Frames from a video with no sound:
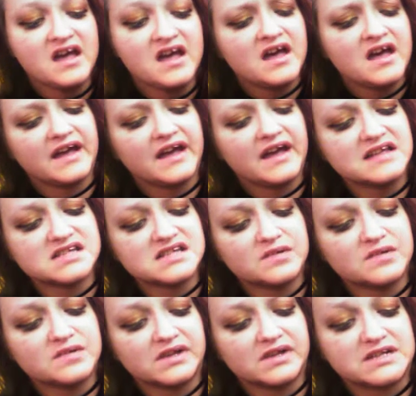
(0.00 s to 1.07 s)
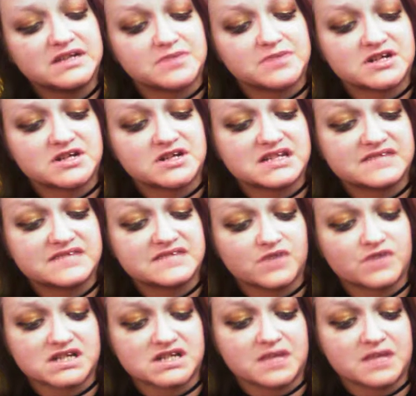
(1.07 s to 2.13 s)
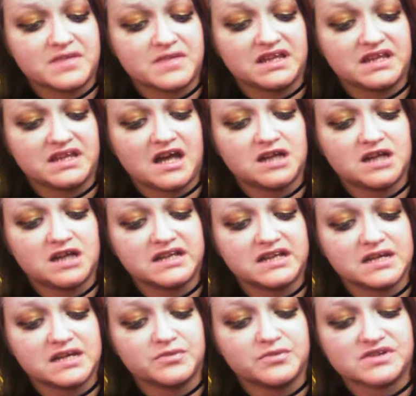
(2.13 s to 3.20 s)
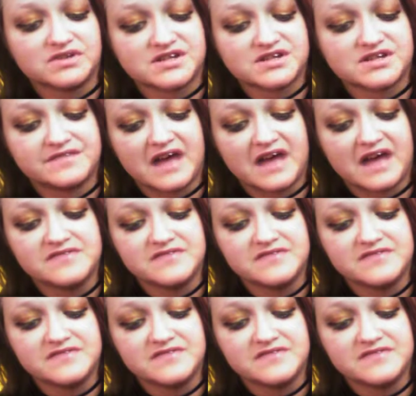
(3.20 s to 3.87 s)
Against their will, each person is forced to commit the unthinkable to survive.